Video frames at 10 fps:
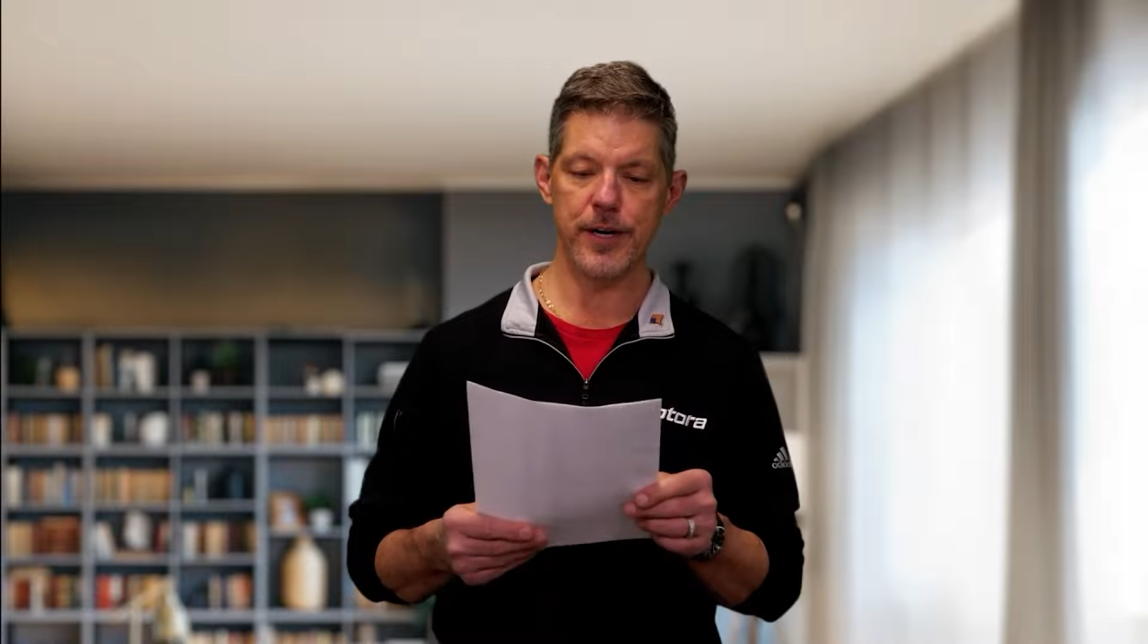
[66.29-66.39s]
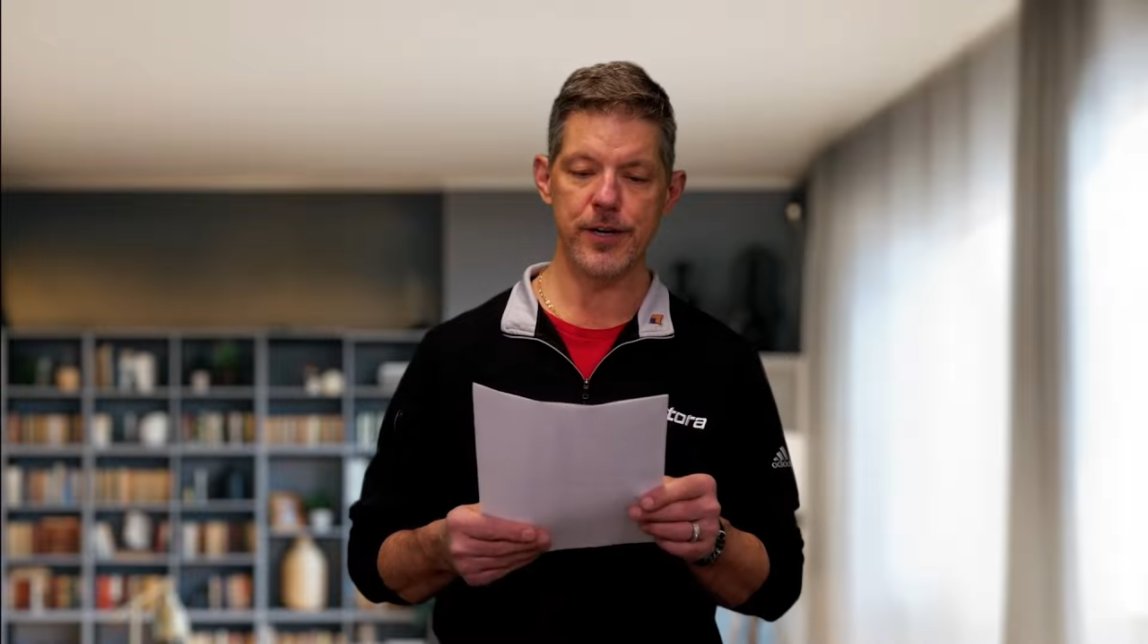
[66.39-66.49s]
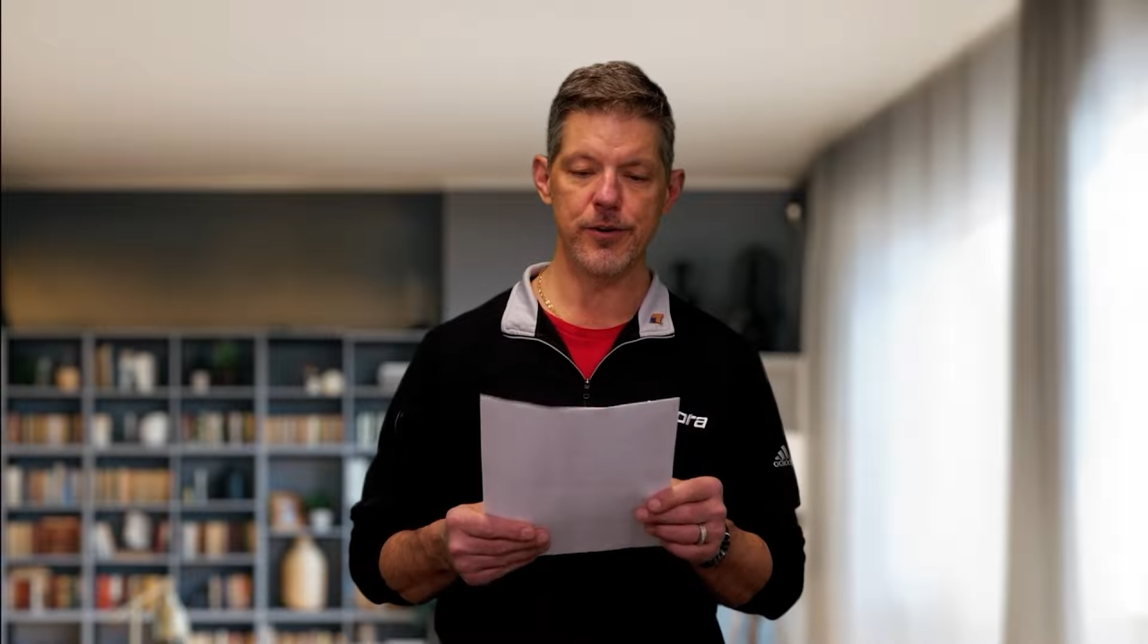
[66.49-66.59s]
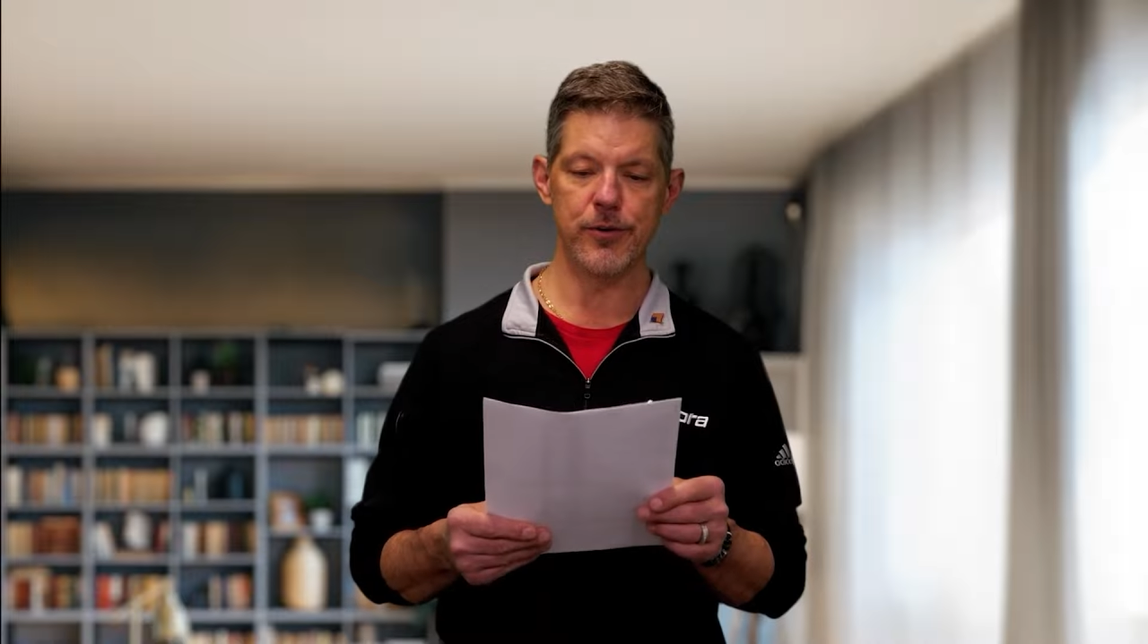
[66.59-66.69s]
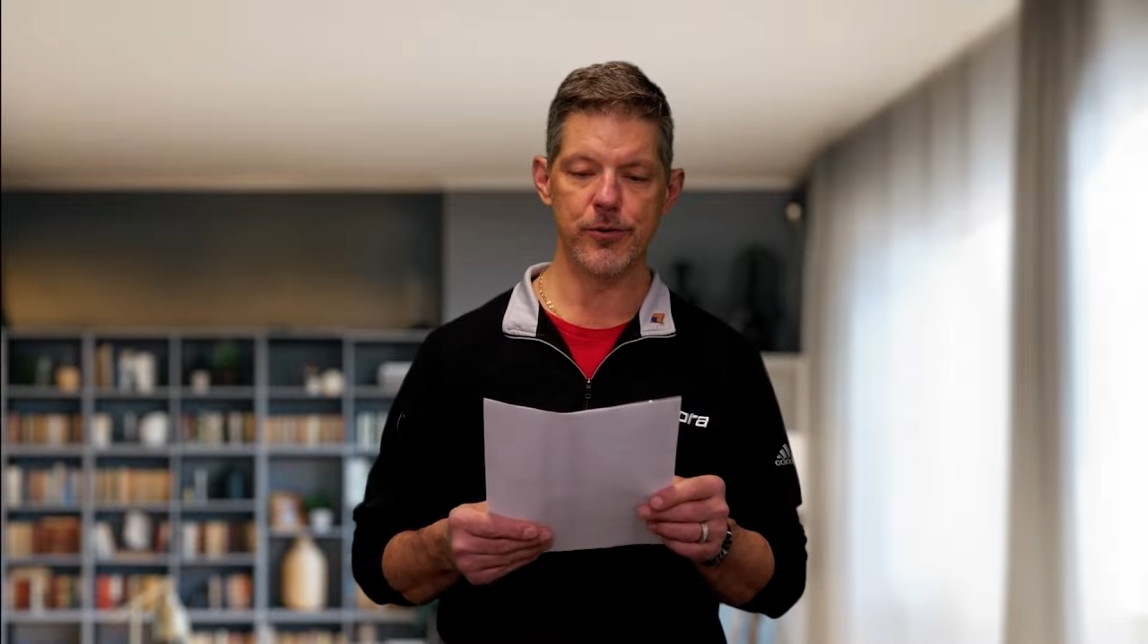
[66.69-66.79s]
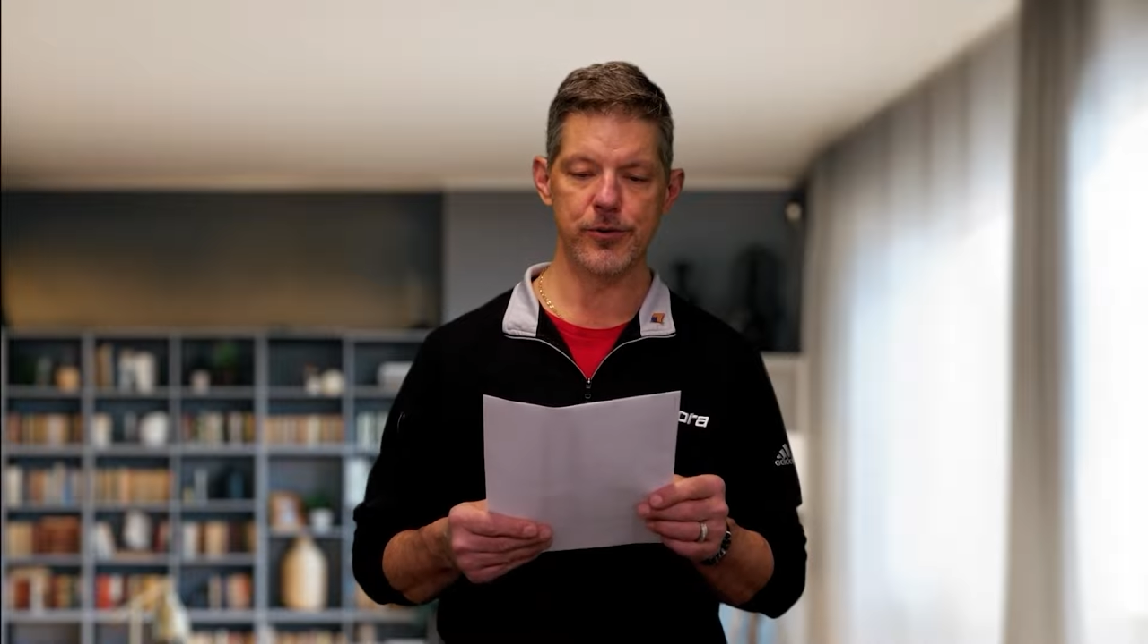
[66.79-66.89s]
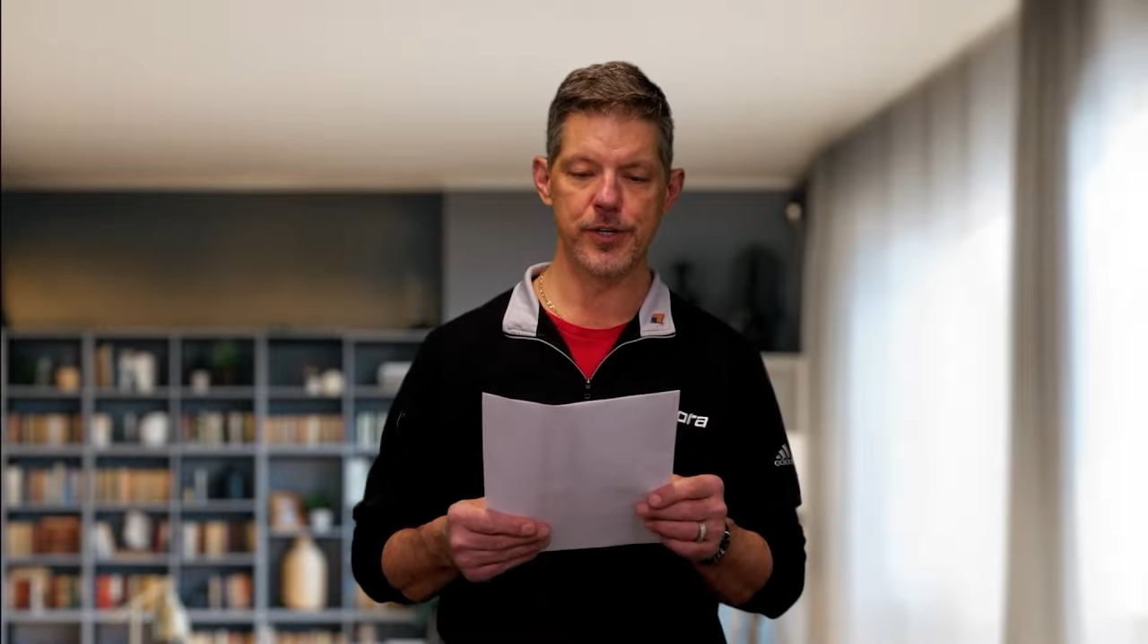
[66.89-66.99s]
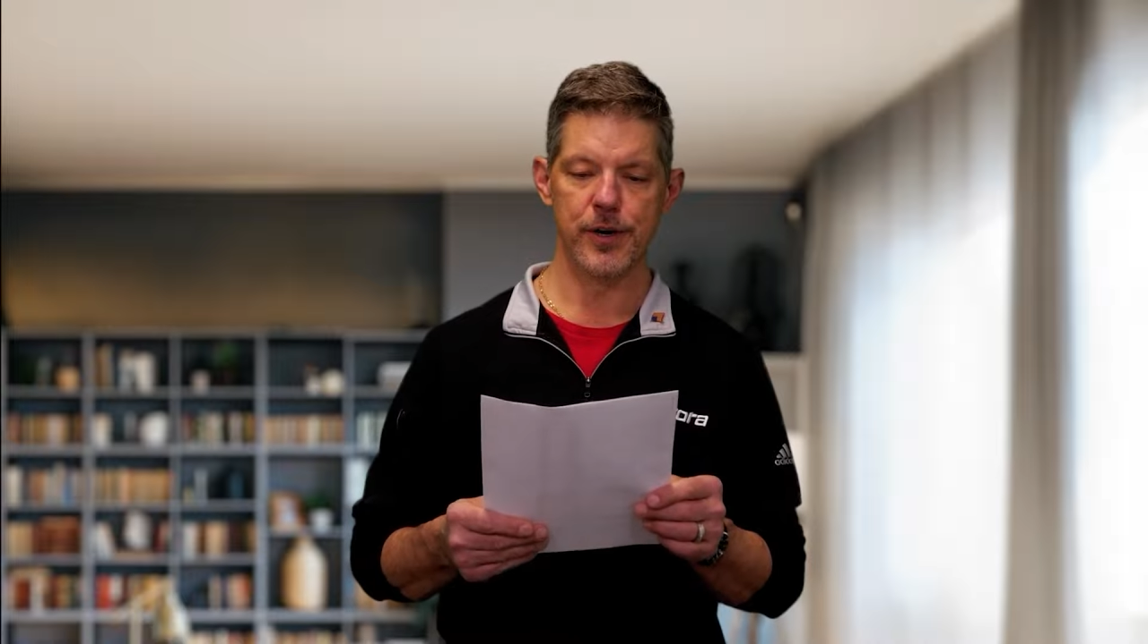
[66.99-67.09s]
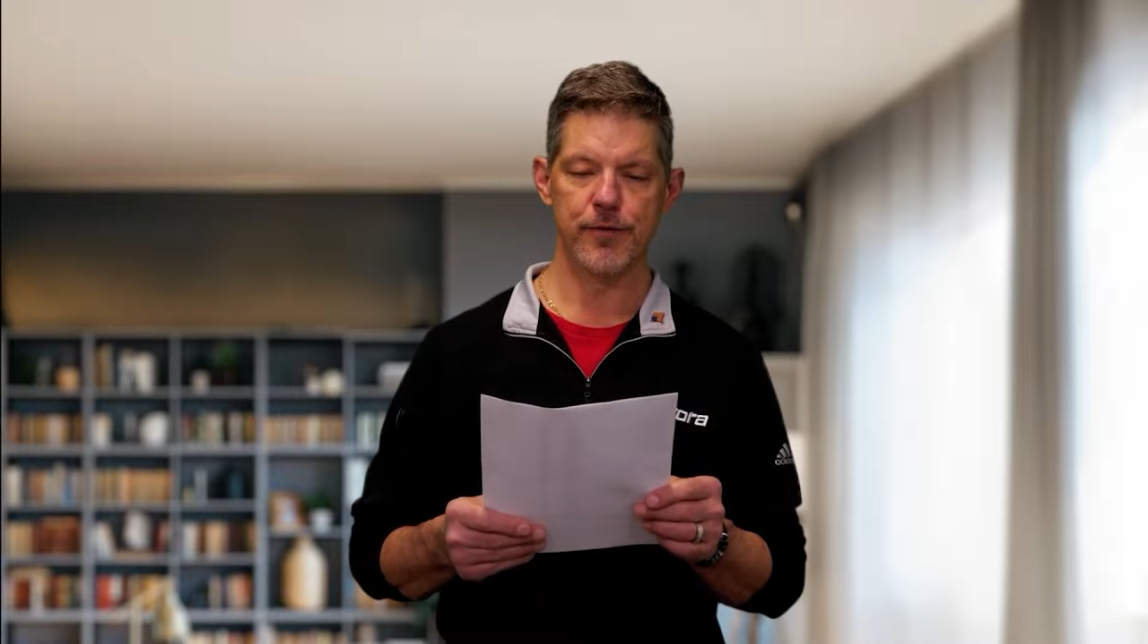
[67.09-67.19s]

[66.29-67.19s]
use